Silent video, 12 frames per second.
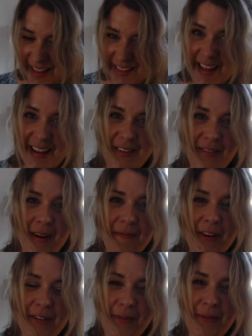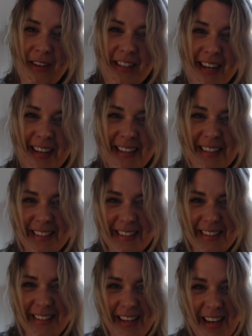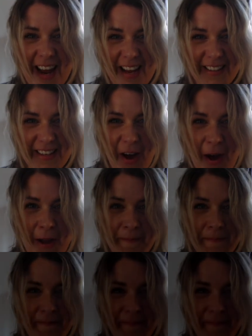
Thanks very much for watching. See you next time.